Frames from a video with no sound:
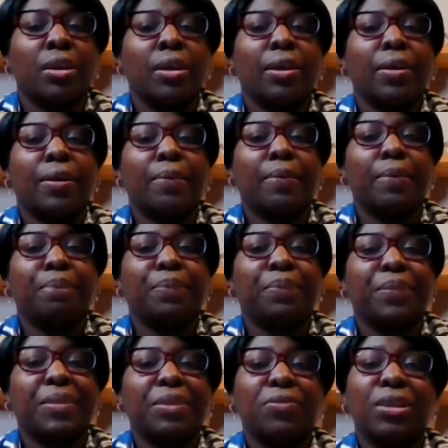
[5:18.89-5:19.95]

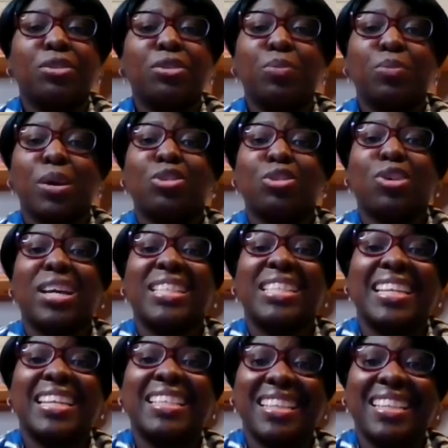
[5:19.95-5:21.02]
The fellowship I also
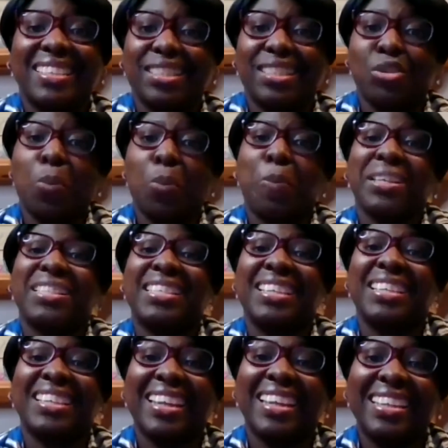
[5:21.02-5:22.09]
attended did not
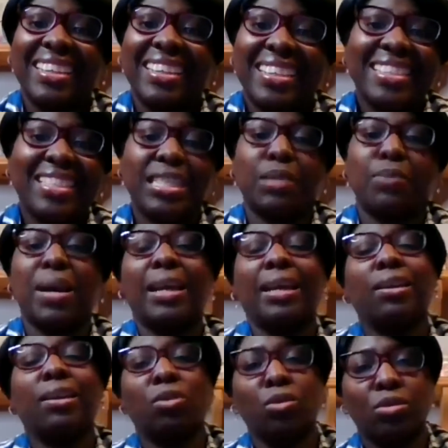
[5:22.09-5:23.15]
particularly smile
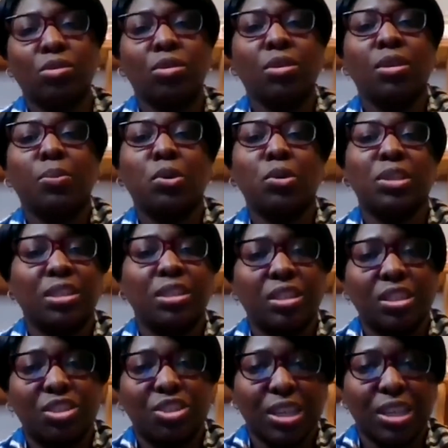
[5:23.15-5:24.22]
on
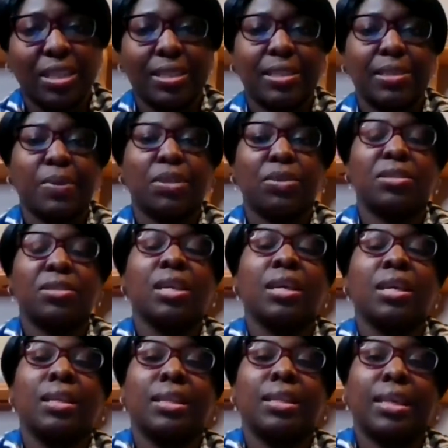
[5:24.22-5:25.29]
politicians, because
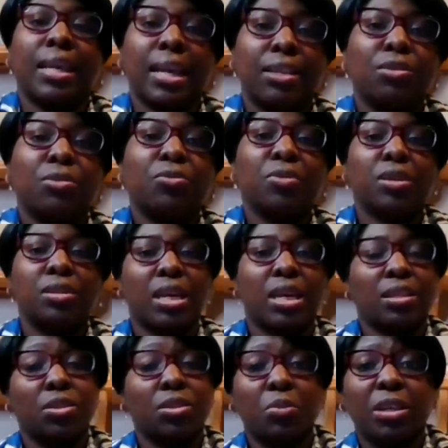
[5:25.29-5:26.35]
they kind of felt that
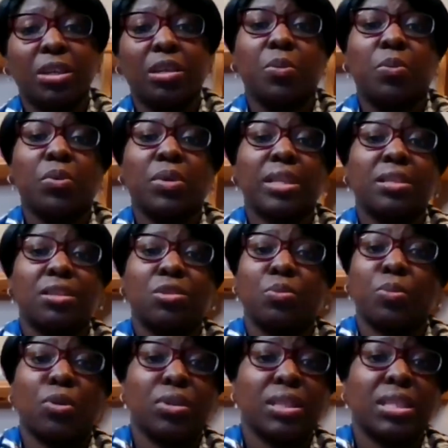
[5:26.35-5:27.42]
sometimes people get into
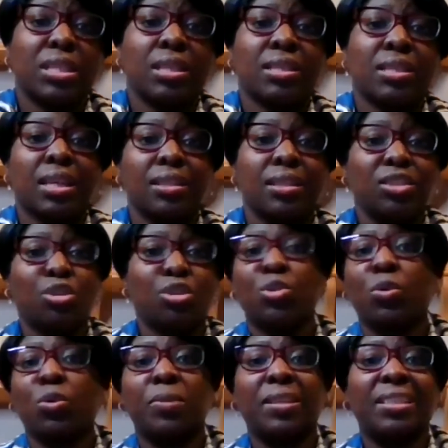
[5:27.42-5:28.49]
politics and they just
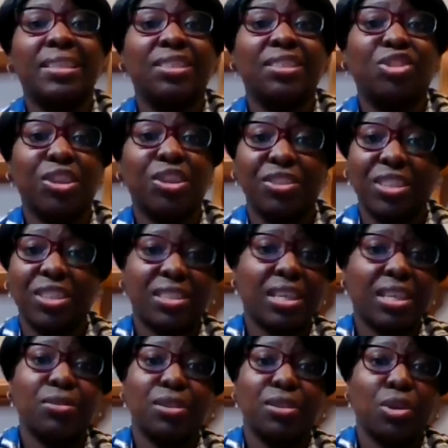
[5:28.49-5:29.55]
completely change and start
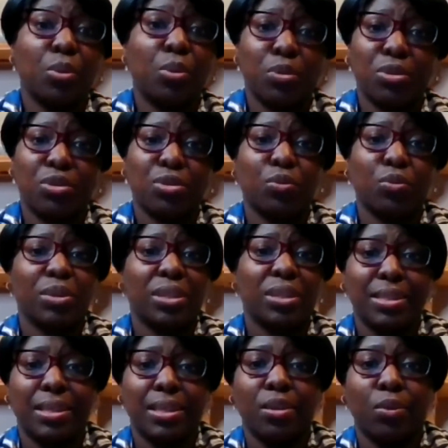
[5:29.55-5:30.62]
doing the opposite of what they
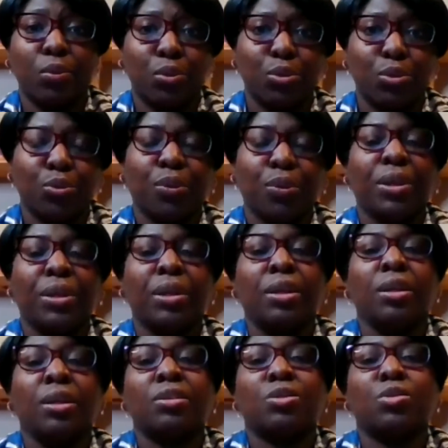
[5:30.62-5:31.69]
said they would do.
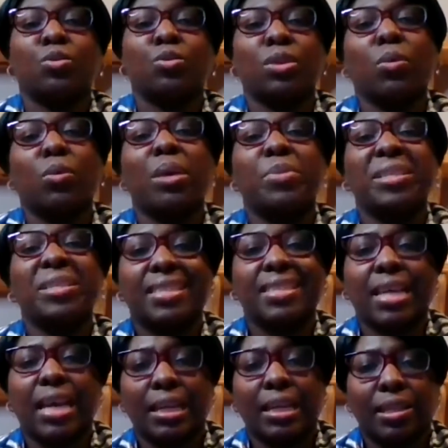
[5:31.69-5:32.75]
So they were a bit
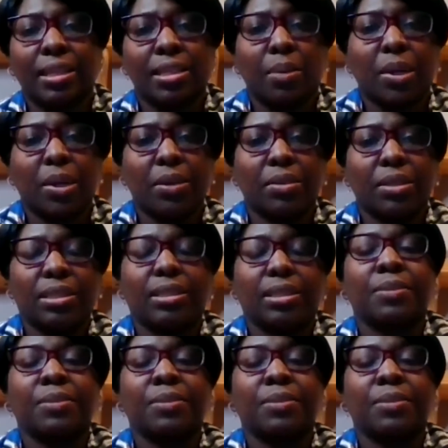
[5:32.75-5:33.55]
silent about that.